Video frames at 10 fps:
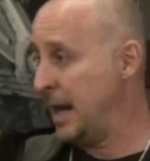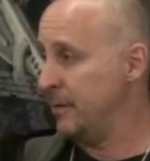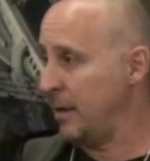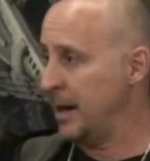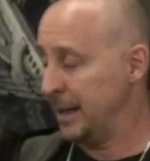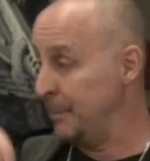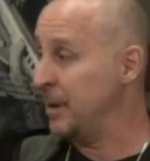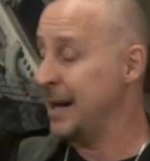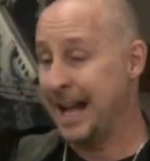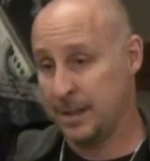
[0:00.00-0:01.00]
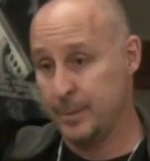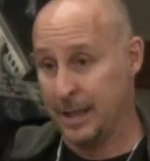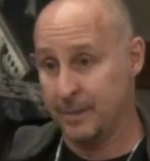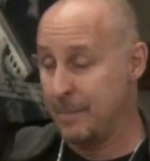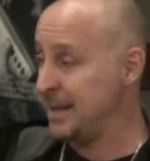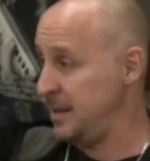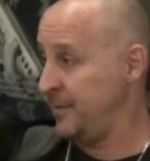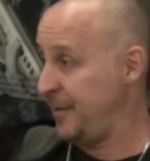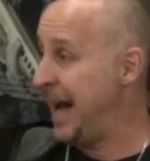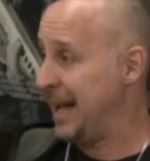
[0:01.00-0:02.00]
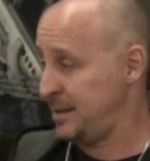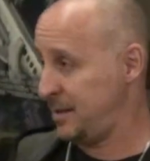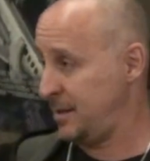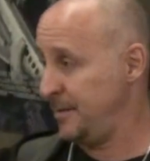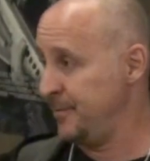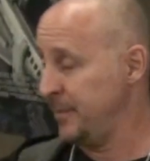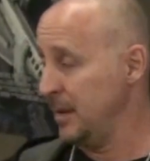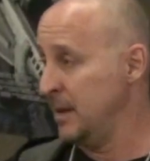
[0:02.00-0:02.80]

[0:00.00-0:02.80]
handwriting, but it had to be like messy fast. Yeah.